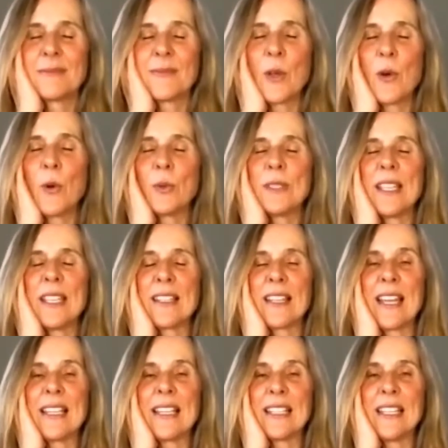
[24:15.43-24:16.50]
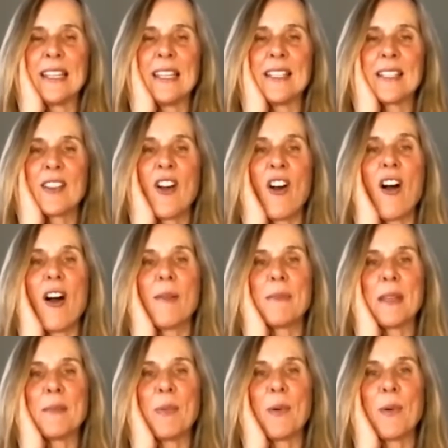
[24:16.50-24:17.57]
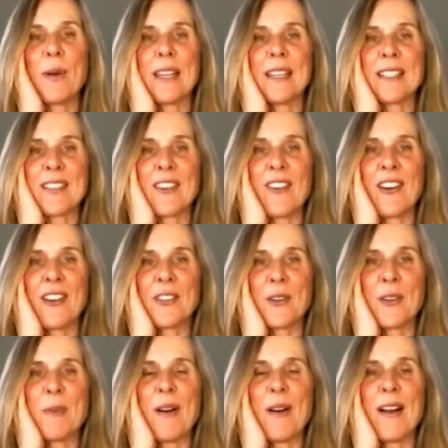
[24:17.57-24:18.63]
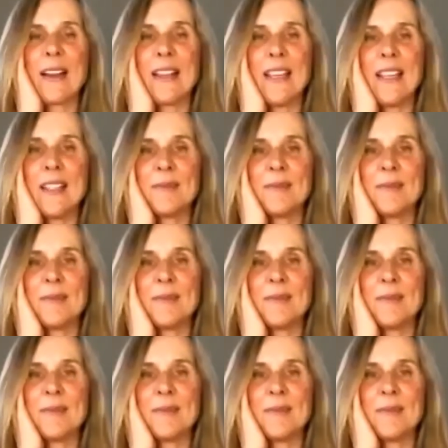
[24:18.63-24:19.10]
Holding lightly these calming points on your body.